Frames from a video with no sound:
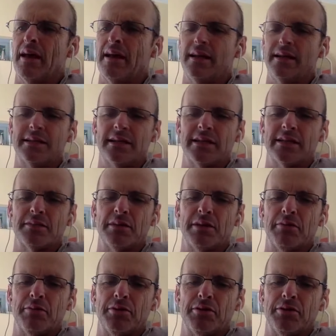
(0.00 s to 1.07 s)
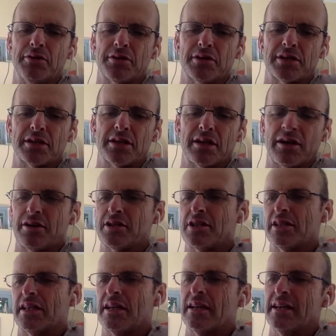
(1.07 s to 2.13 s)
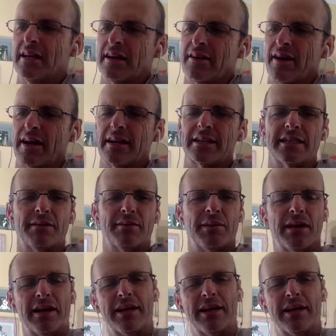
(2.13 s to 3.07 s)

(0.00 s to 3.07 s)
and he said to me, would you consider coaching the Indian cricket team?